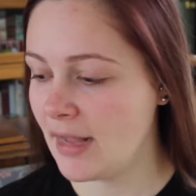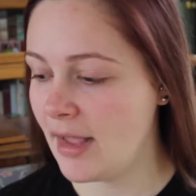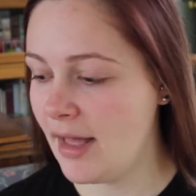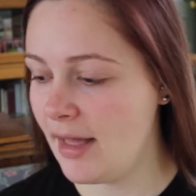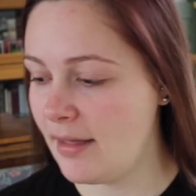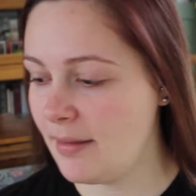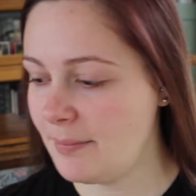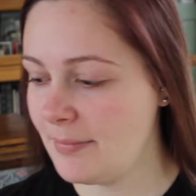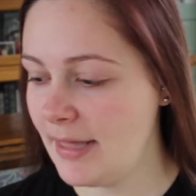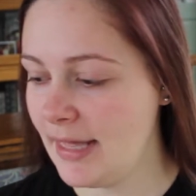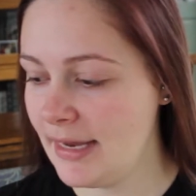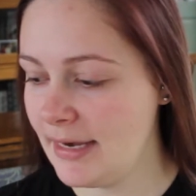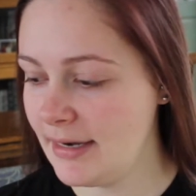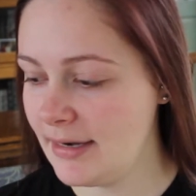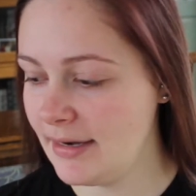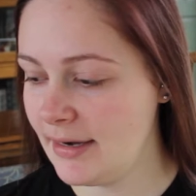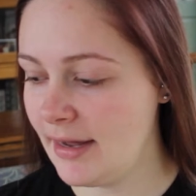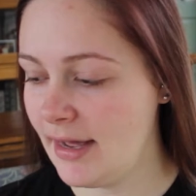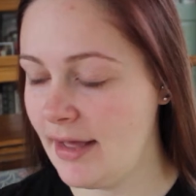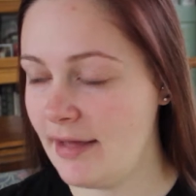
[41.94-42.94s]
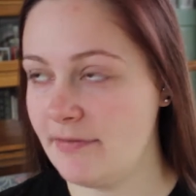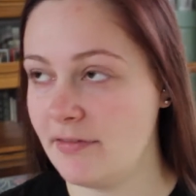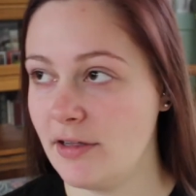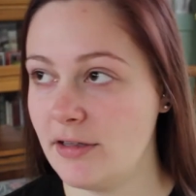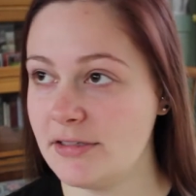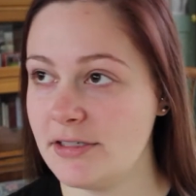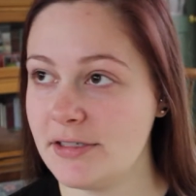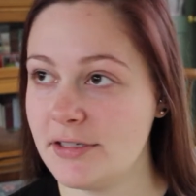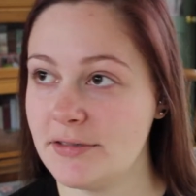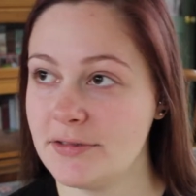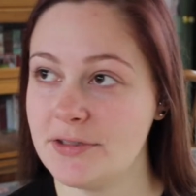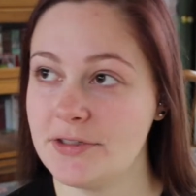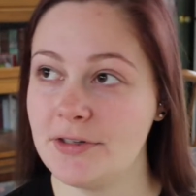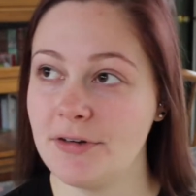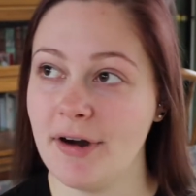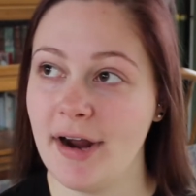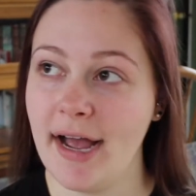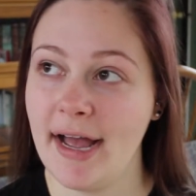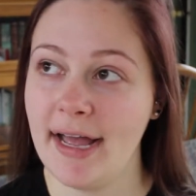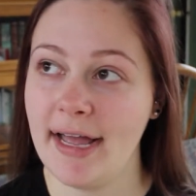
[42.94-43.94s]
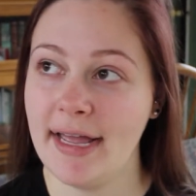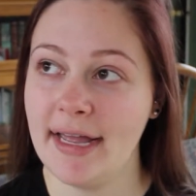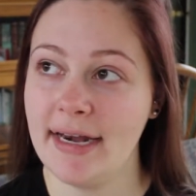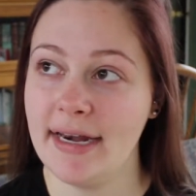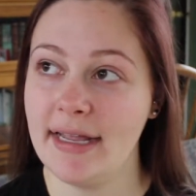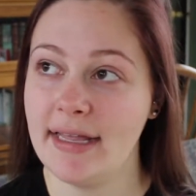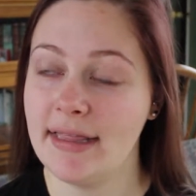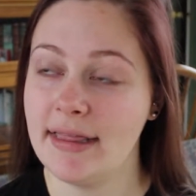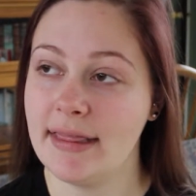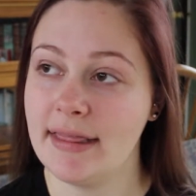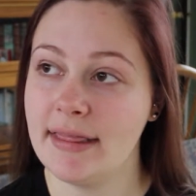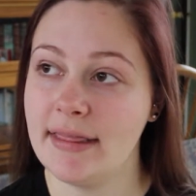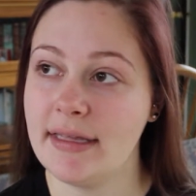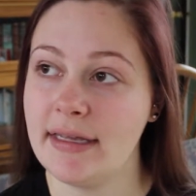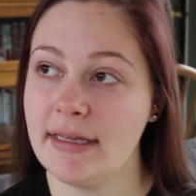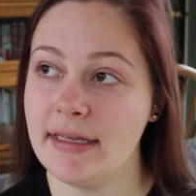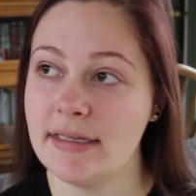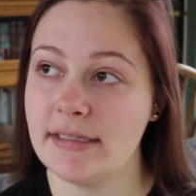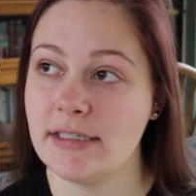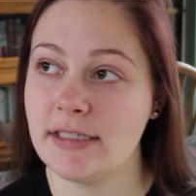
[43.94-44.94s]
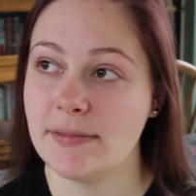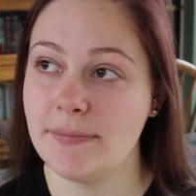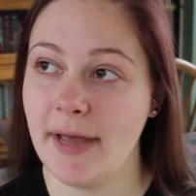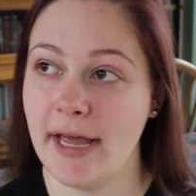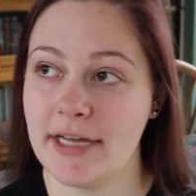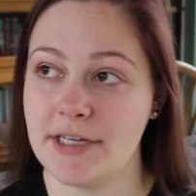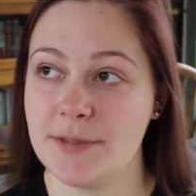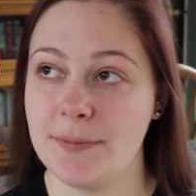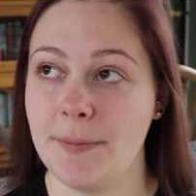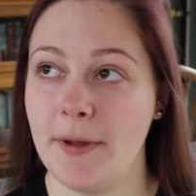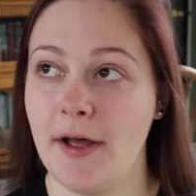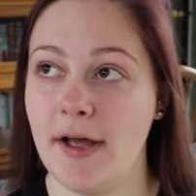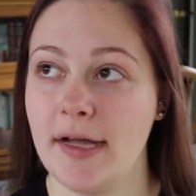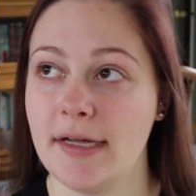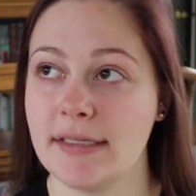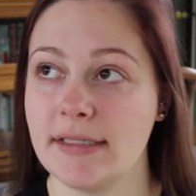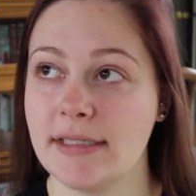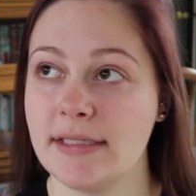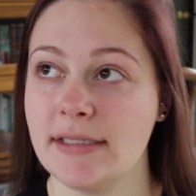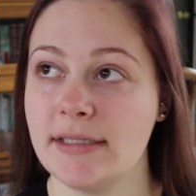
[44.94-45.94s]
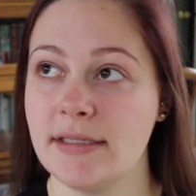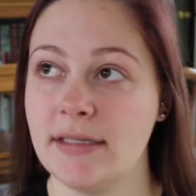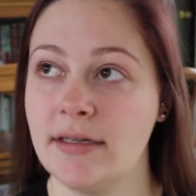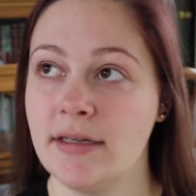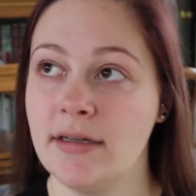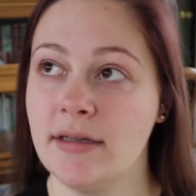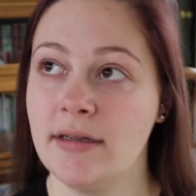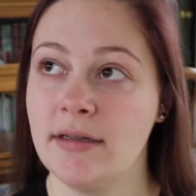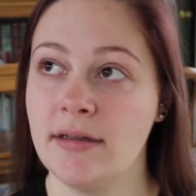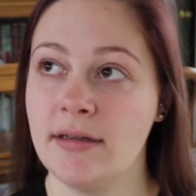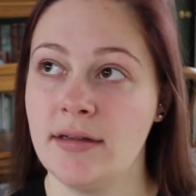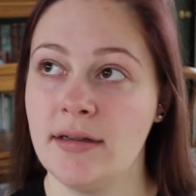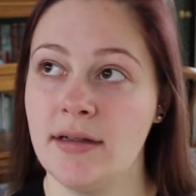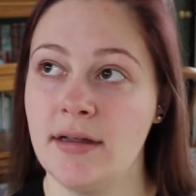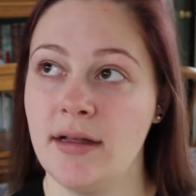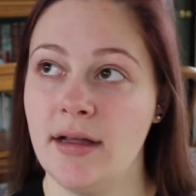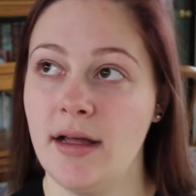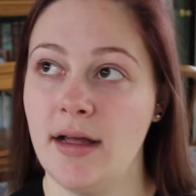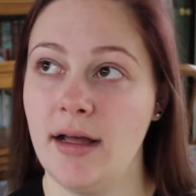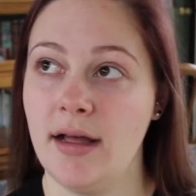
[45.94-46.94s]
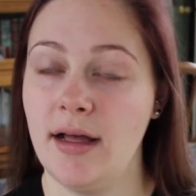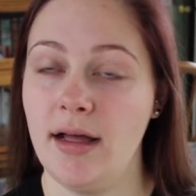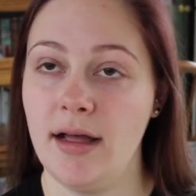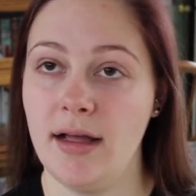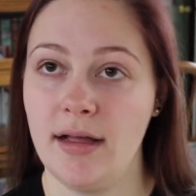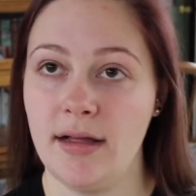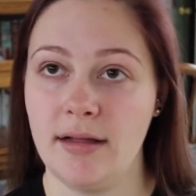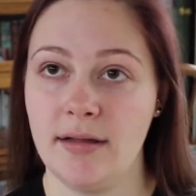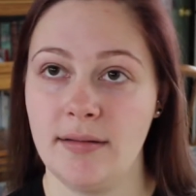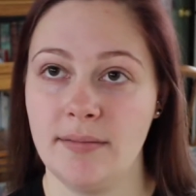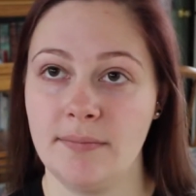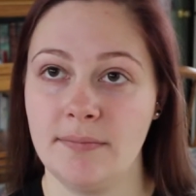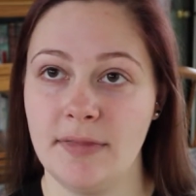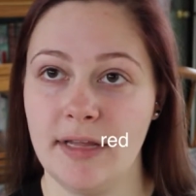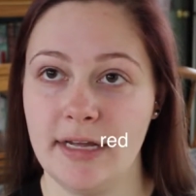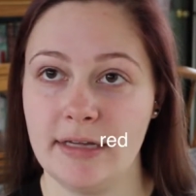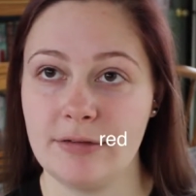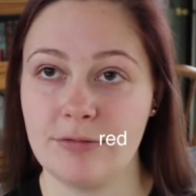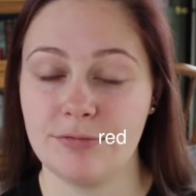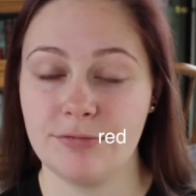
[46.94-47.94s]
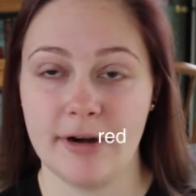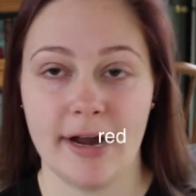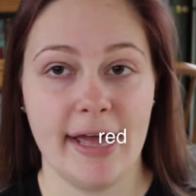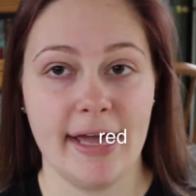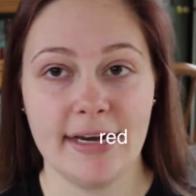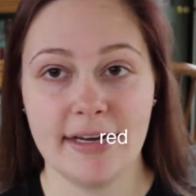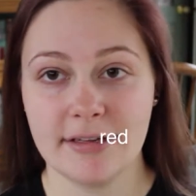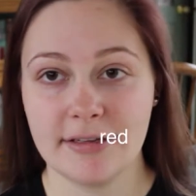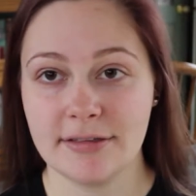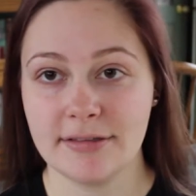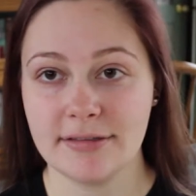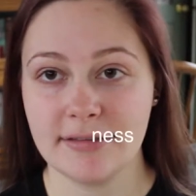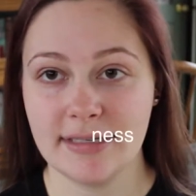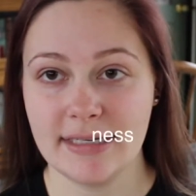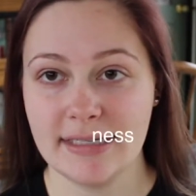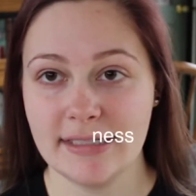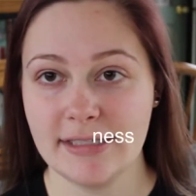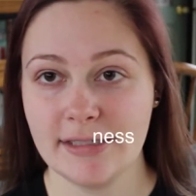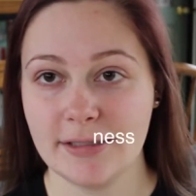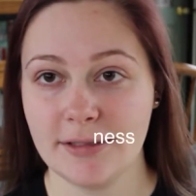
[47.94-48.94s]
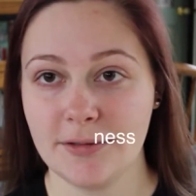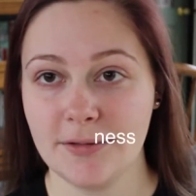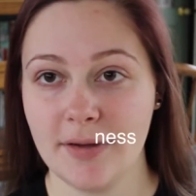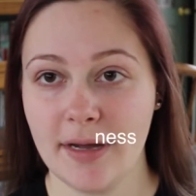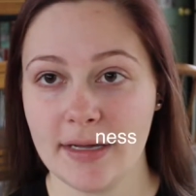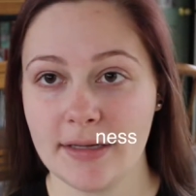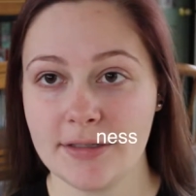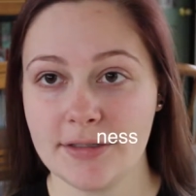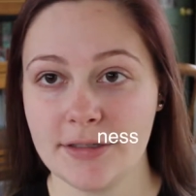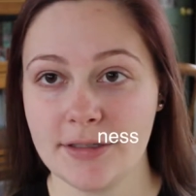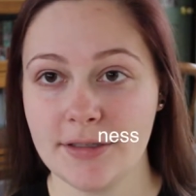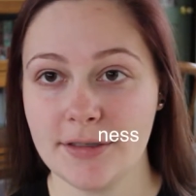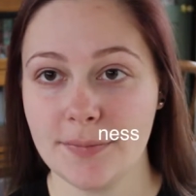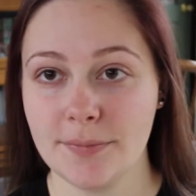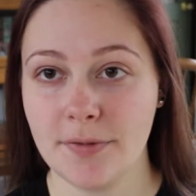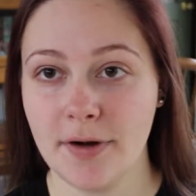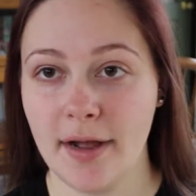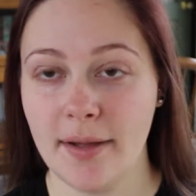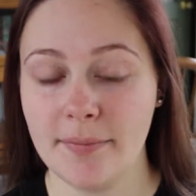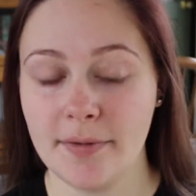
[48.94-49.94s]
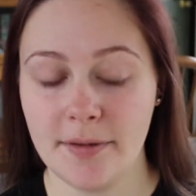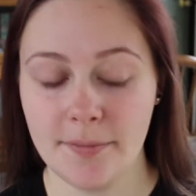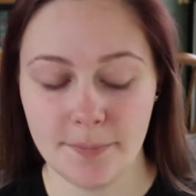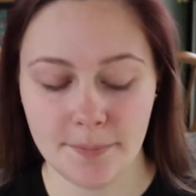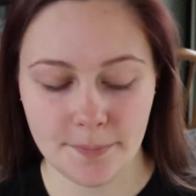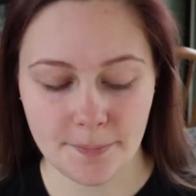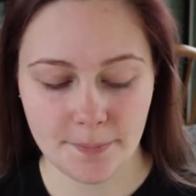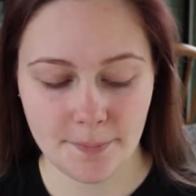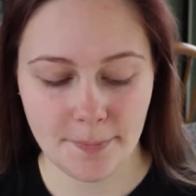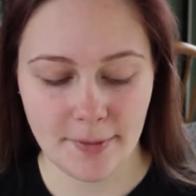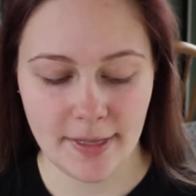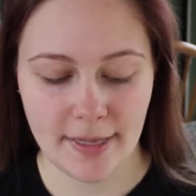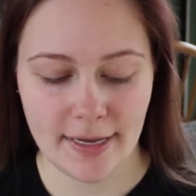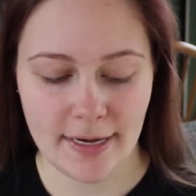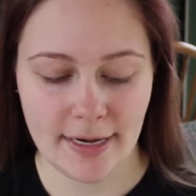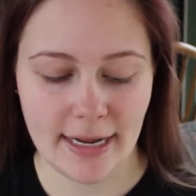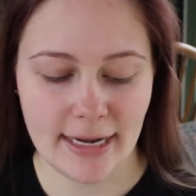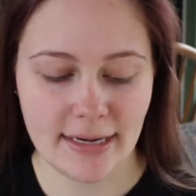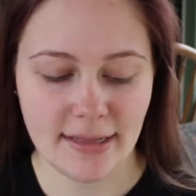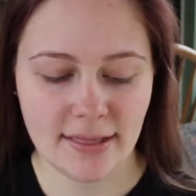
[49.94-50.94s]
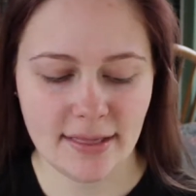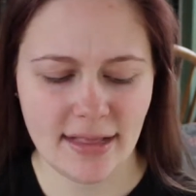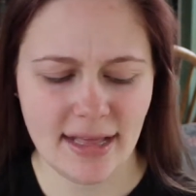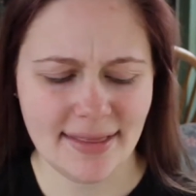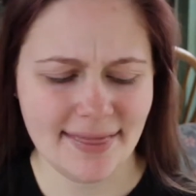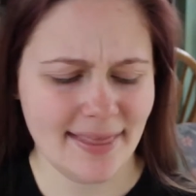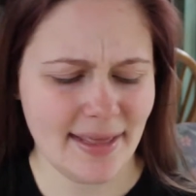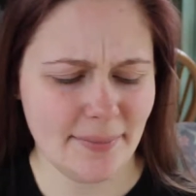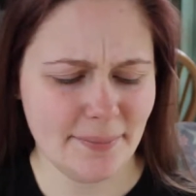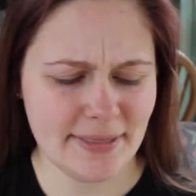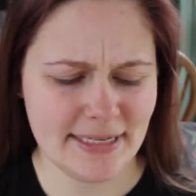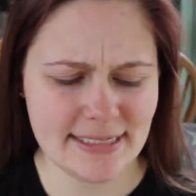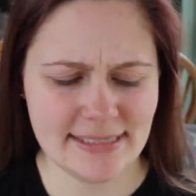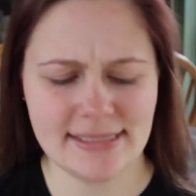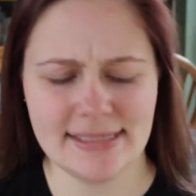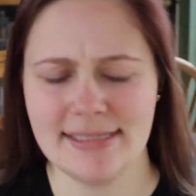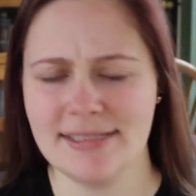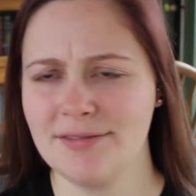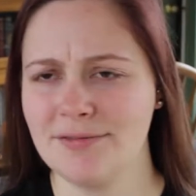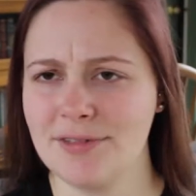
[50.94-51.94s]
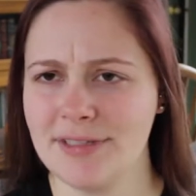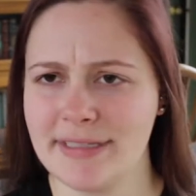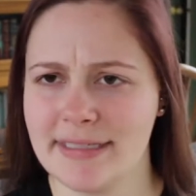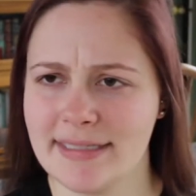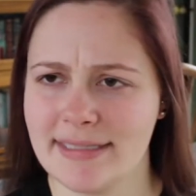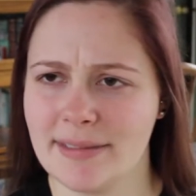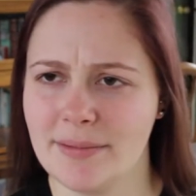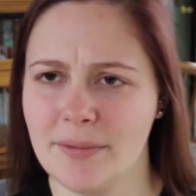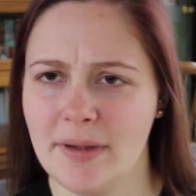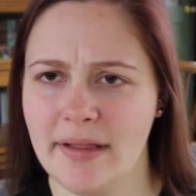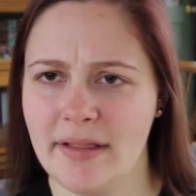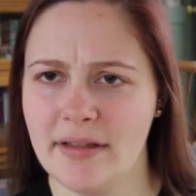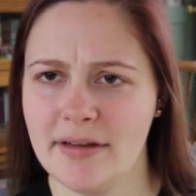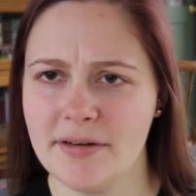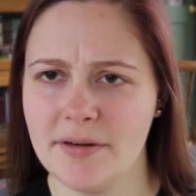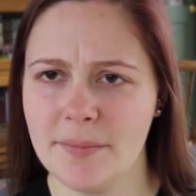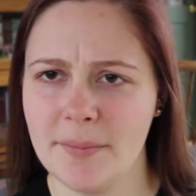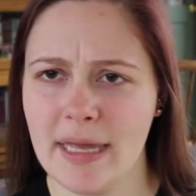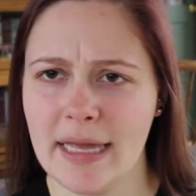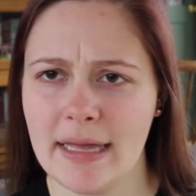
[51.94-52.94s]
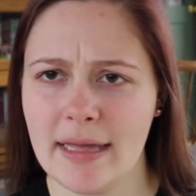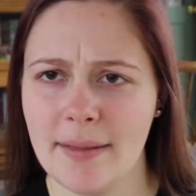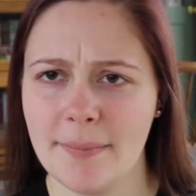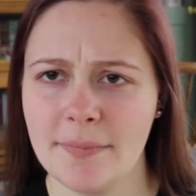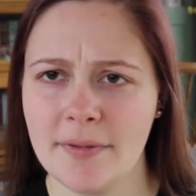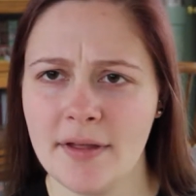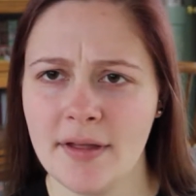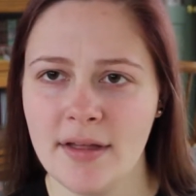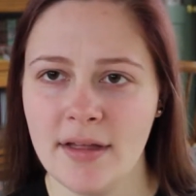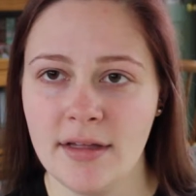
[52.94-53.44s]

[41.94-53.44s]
And I've also tried the Smashbox like redness corrector primer, but I didn't like that because it didn't really sit well under makeup.